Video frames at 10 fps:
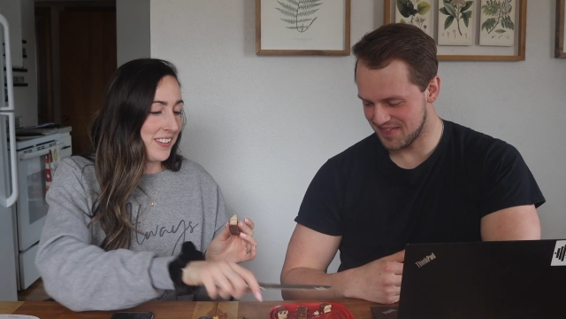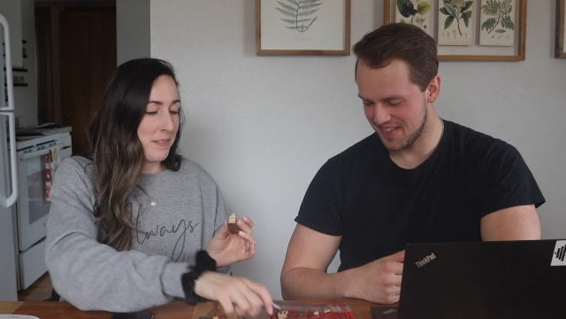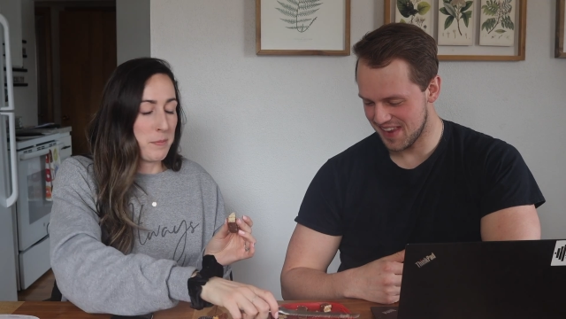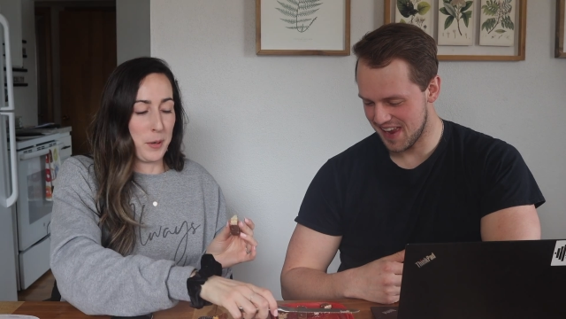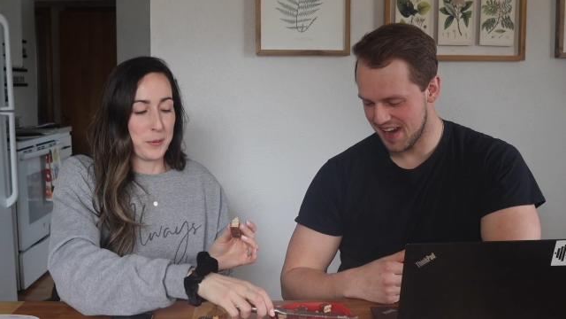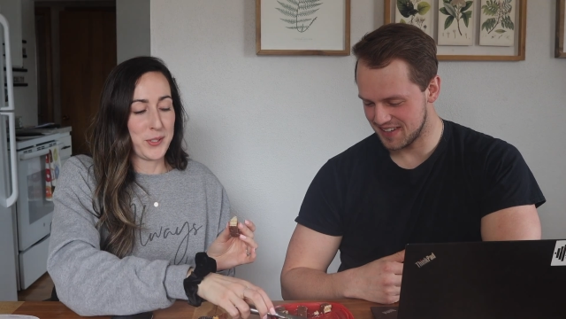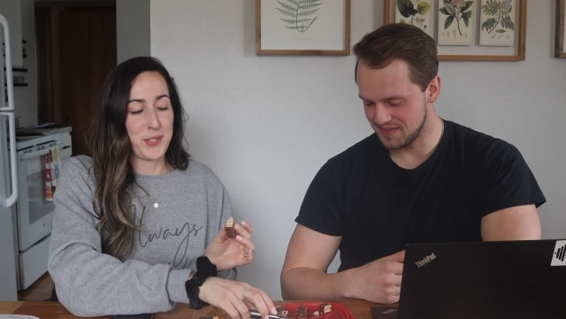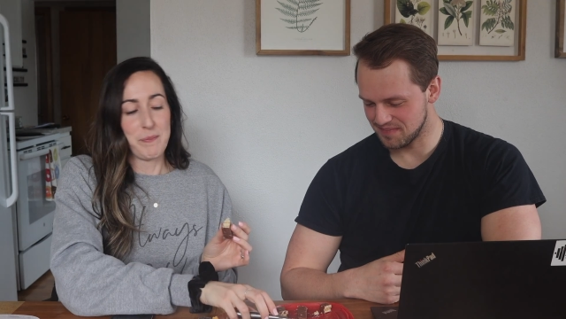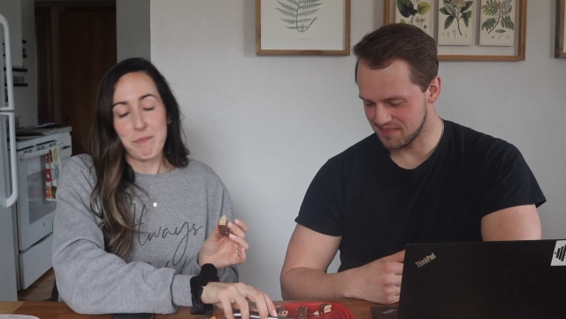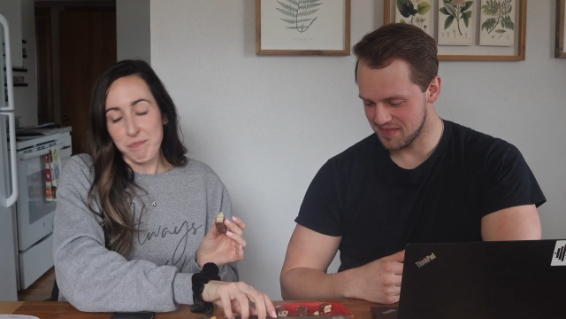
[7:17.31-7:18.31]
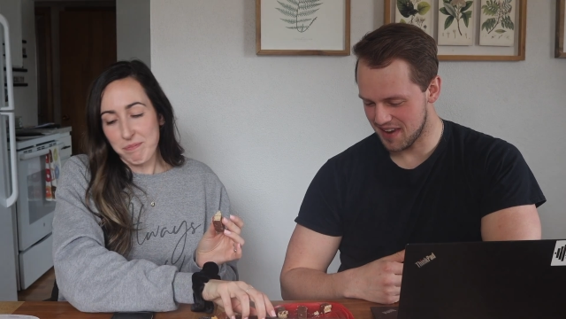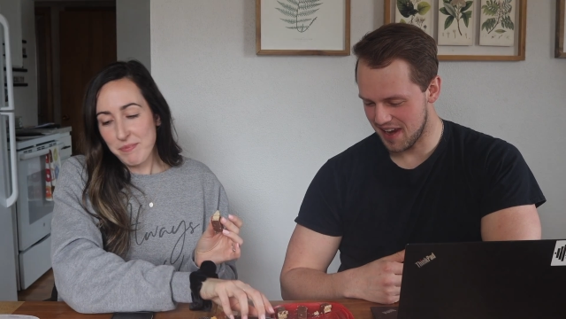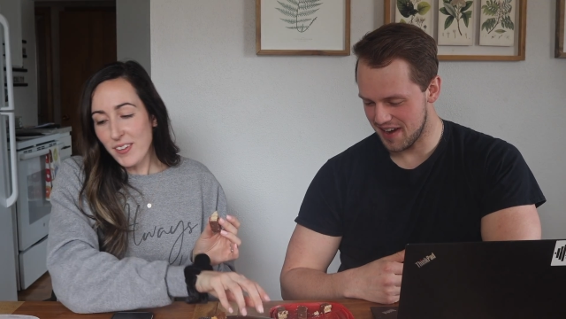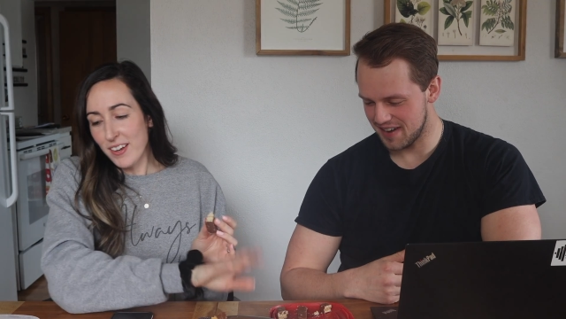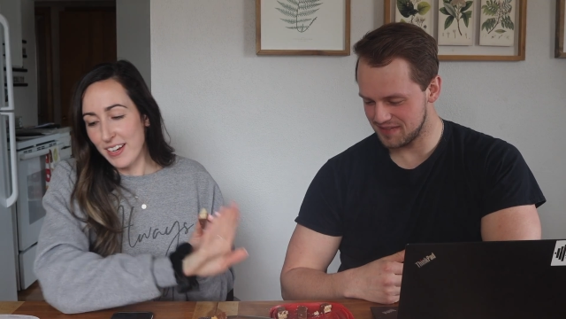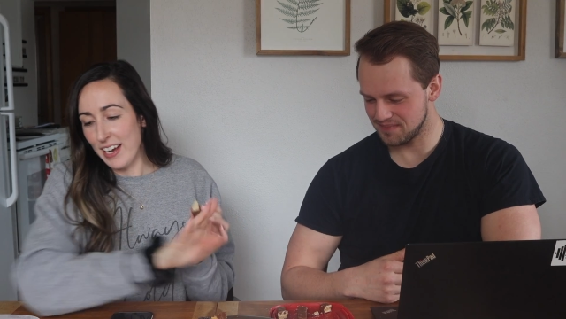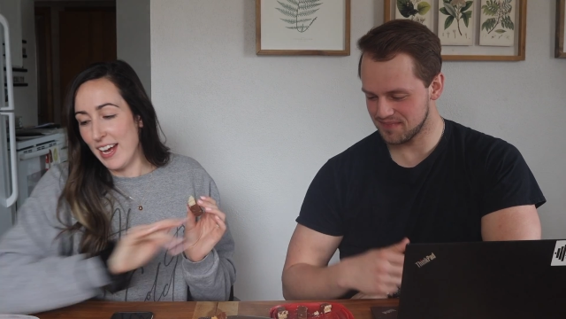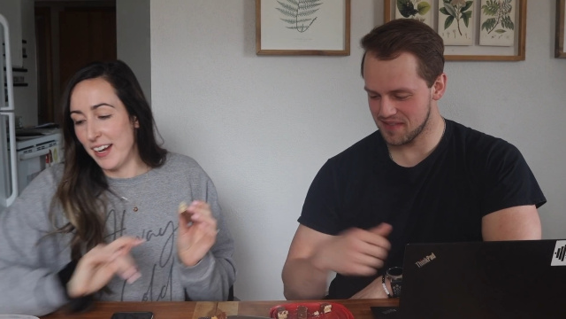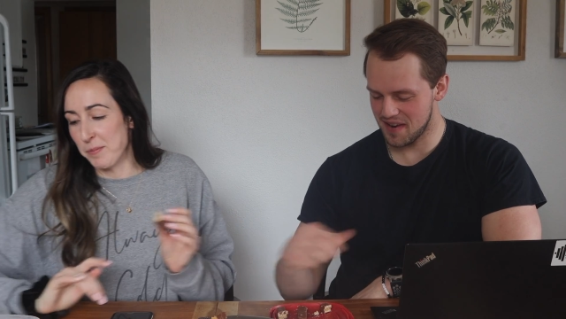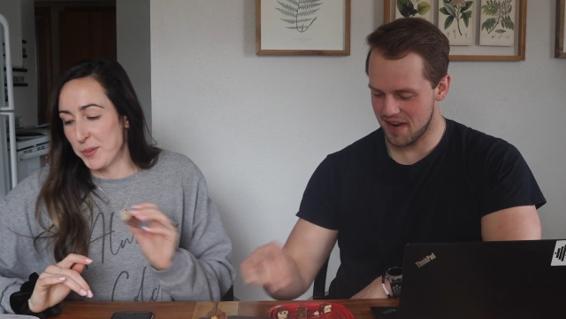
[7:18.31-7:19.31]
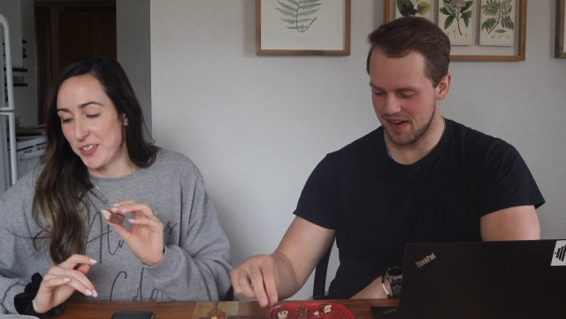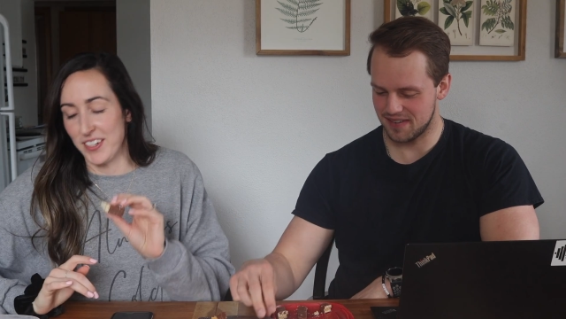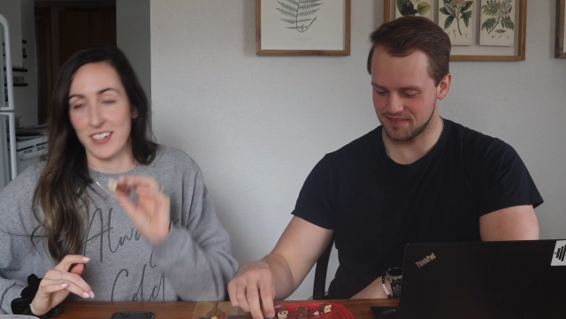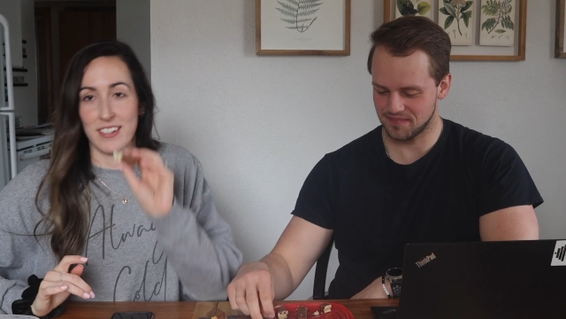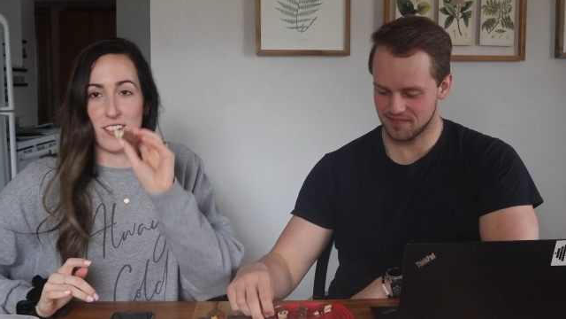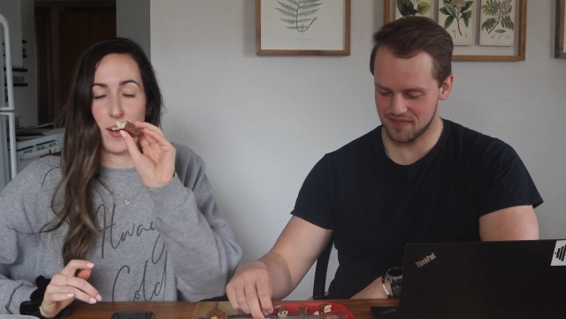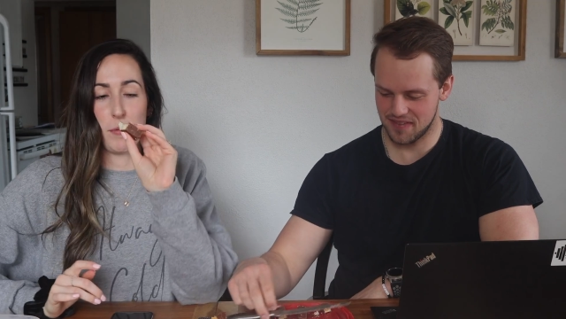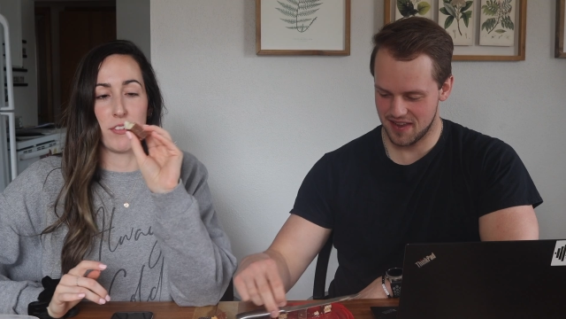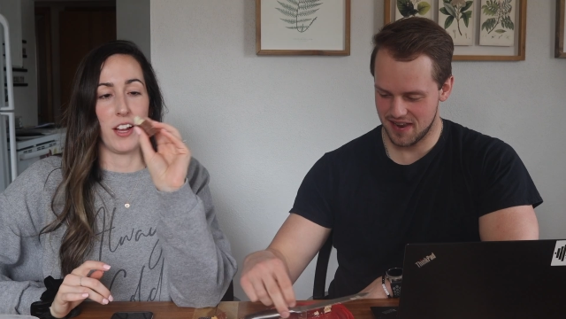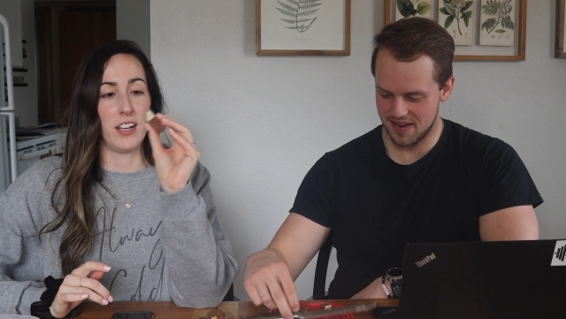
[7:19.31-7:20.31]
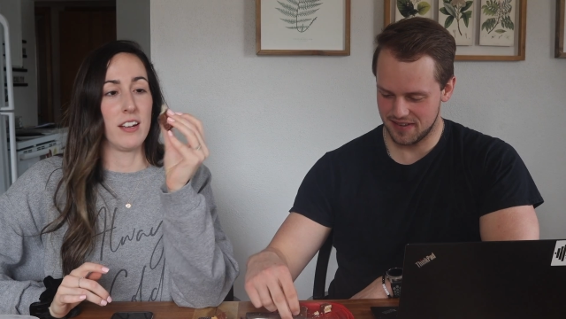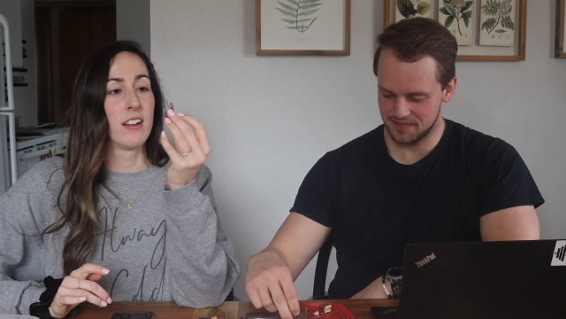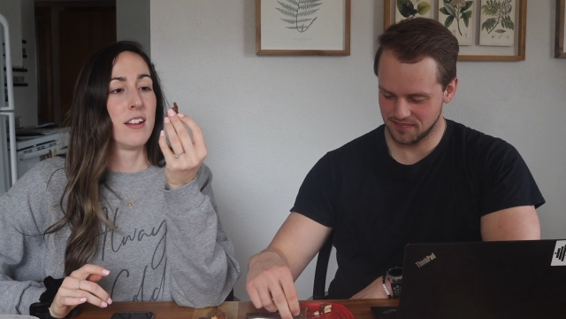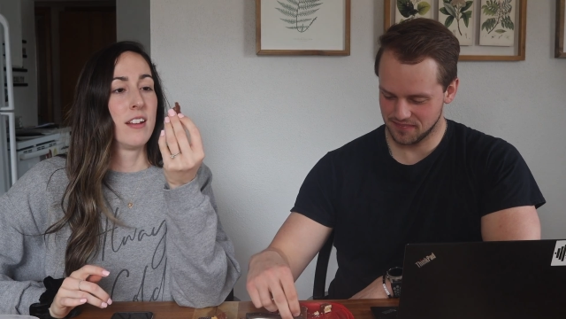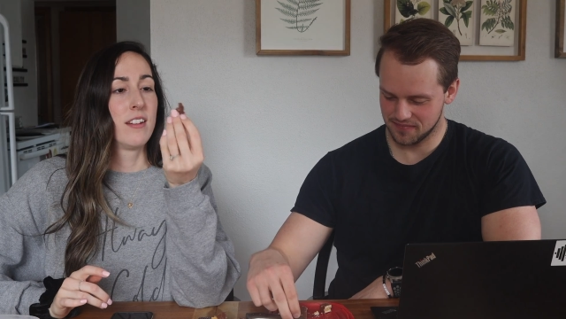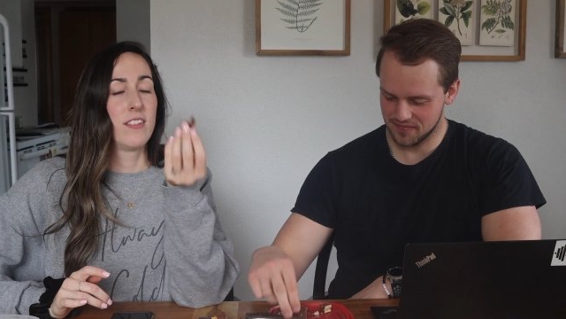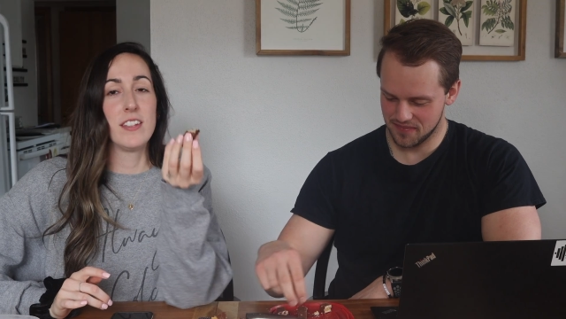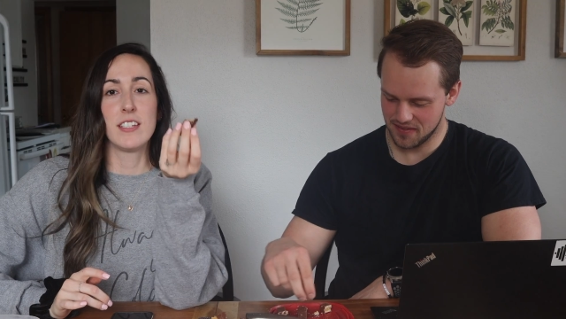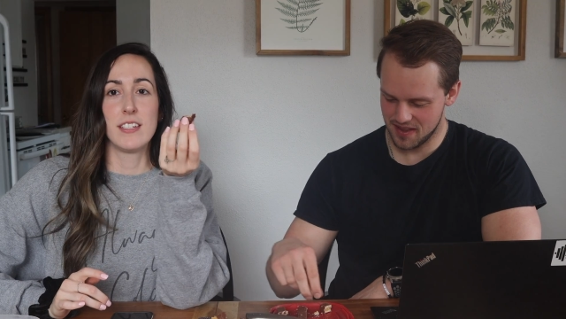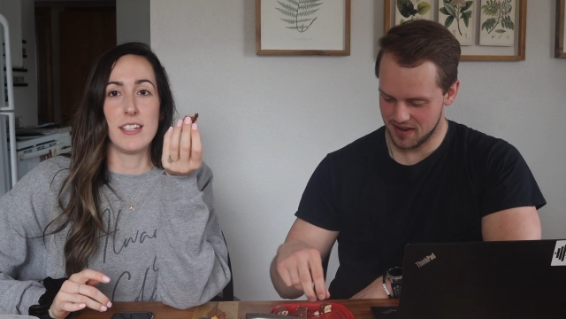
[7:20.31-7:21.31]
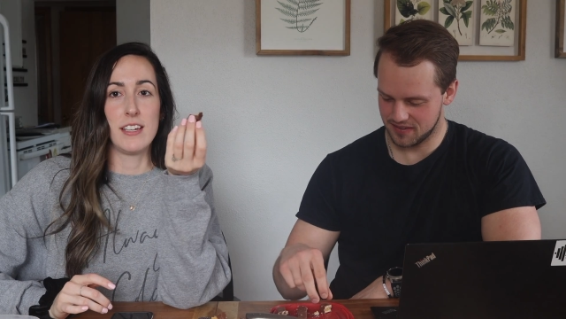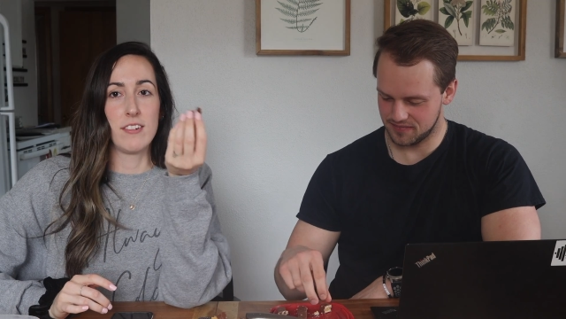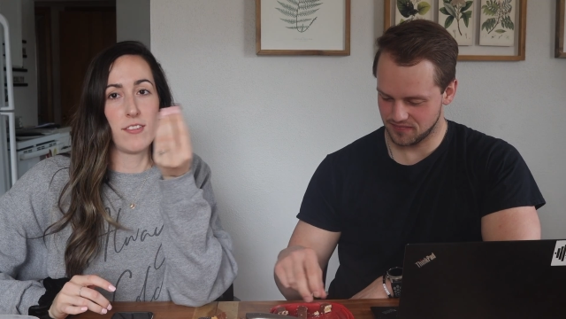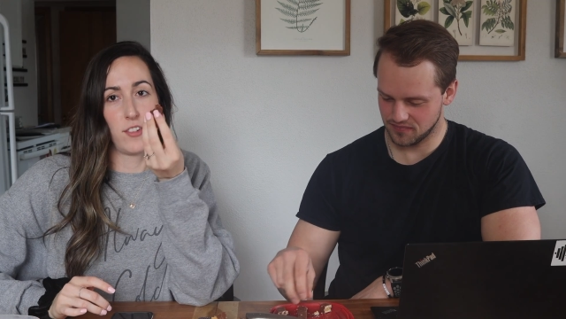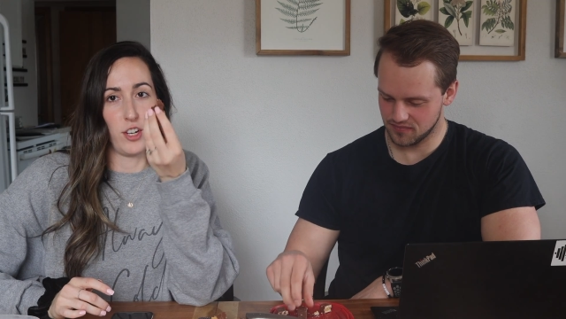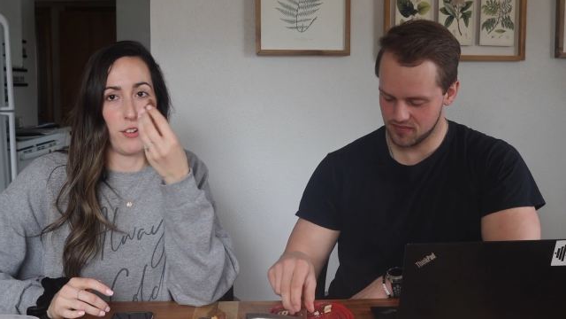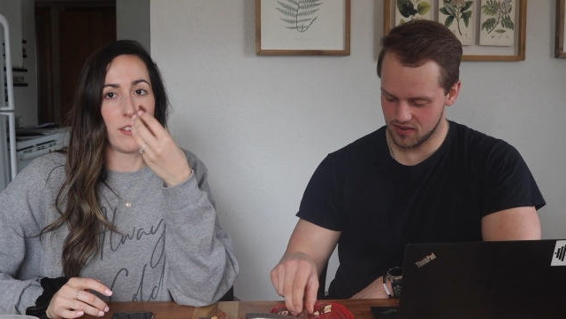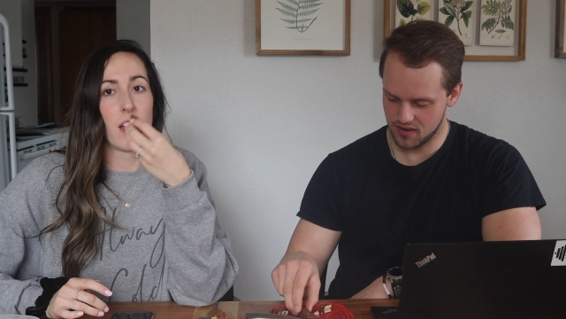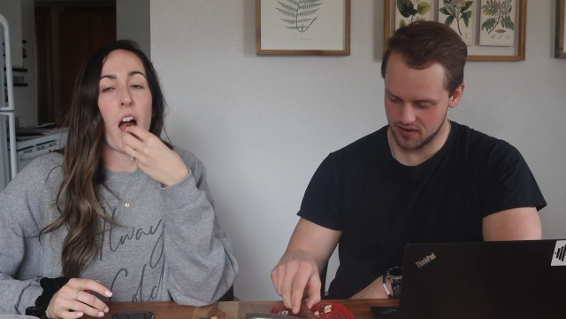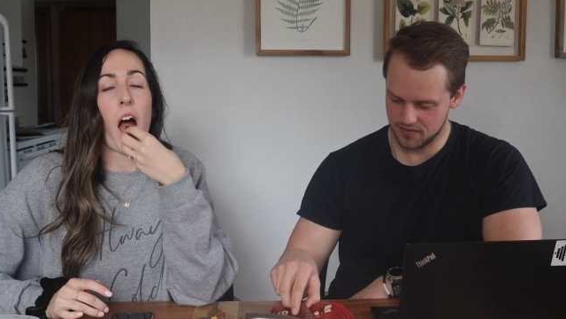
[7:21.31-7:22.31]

Speaker 1: Brokes. Okay, Adam will stick to the job of cutting. This is it, chill.